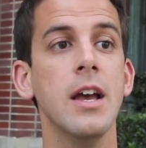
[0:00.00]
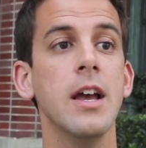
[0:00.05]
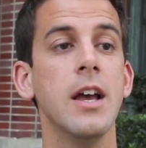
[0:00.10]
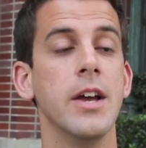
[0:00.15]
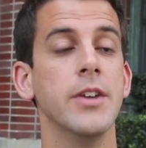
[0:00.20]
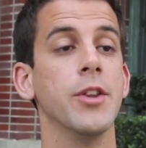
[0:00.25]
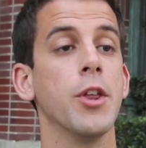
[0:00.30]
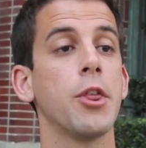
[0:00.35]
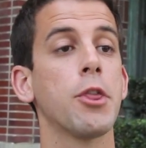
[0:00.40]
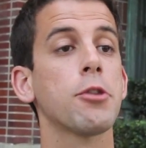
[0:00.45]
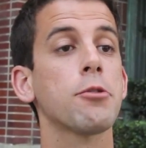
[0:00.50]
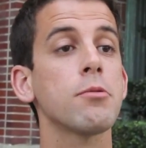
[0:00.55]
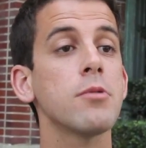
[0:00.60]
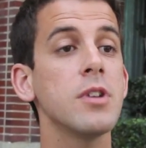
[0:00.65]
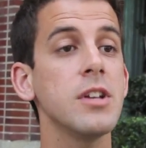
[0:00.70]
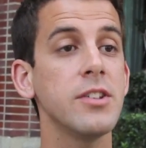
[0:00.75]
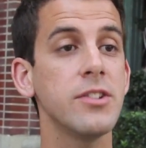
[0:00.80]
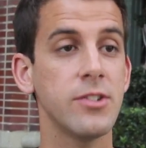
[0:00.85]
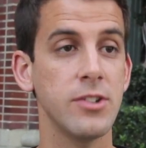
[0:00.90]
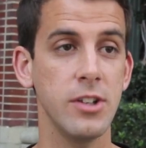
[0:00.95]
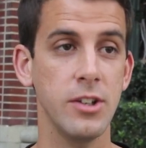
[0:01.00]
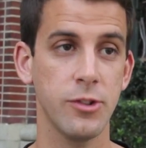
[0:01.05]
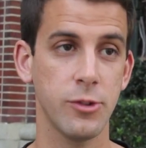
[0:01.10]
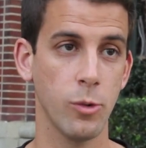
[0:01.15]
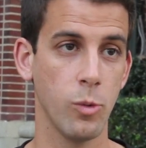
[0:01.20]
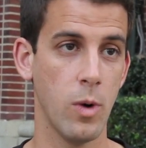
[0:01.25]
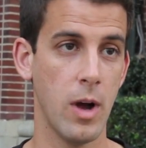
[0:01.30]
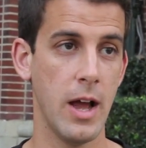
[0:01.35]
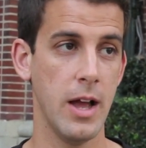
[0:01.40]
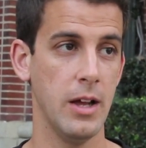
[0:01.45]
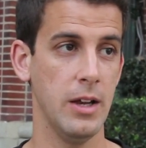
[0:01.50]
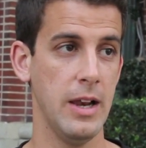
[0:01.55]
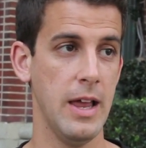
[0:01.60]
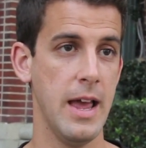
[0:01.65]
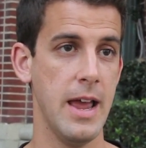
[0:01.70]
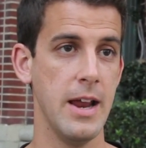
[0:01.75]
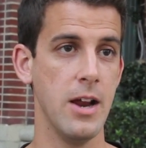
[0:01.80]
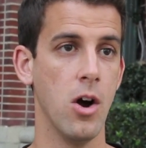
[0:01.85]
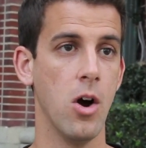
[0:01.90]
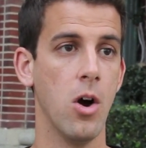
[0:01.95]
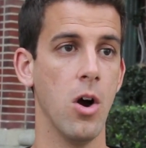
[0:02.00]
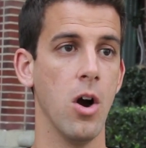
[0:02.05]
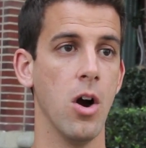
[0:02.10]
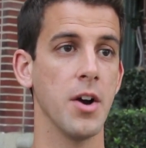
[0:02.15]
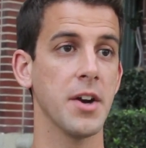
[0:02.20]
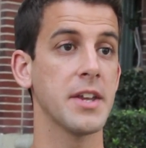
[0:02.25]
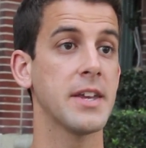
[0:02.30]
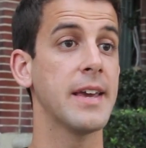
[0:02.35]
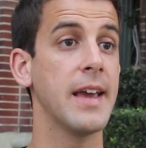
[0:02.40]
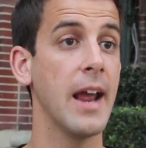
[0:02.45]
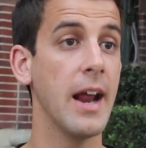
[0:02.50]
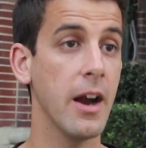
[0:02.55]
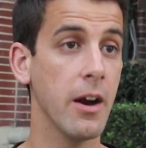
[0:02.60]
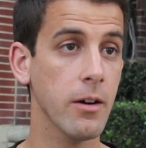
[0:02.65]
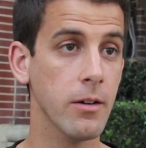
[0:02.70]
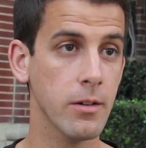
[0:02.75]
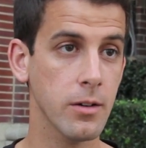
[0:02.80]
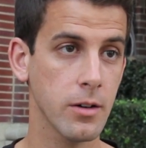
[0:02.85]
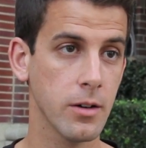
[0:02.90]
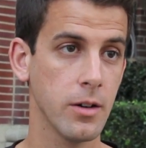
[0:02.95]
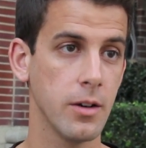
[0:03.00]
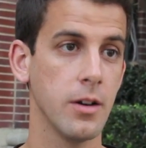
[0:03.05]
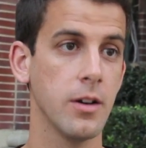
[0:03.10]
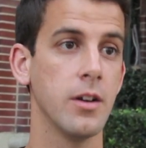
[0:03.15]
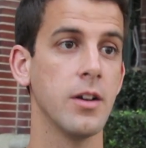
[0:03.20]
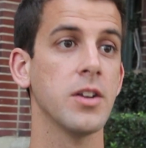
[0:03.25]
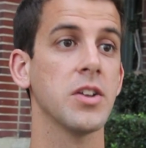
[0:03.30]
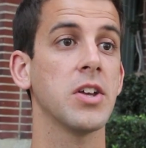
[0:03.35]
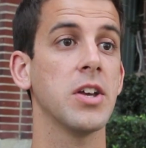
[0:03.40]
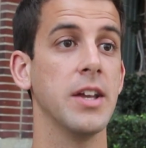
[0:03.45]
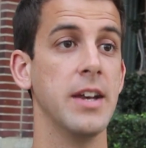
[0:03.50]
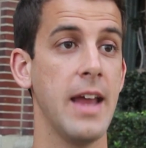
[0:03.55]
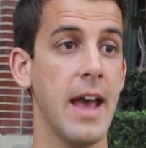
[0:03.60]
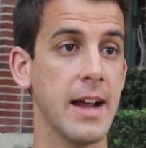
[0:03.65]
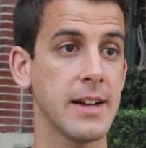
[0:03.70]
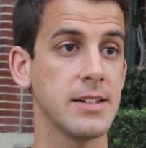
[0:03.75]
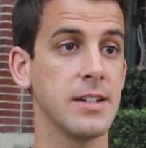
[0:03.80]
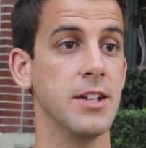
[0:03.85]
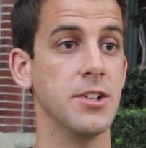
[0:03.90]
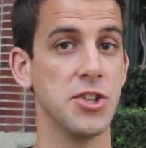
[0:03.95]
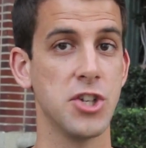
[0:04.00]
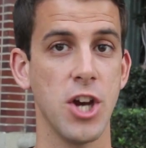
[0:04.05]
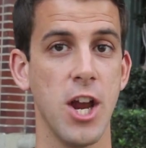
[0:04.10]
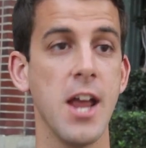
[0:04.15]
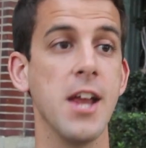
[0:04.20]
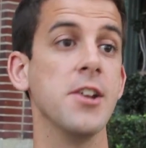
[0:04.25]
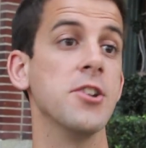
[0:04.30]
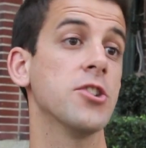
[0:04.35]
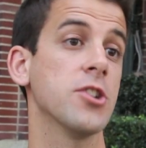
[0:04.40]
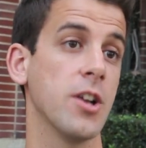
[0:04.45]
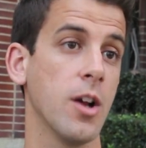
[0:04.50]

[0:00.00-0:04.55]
And the 3 C's of YLA are care, connect, and change.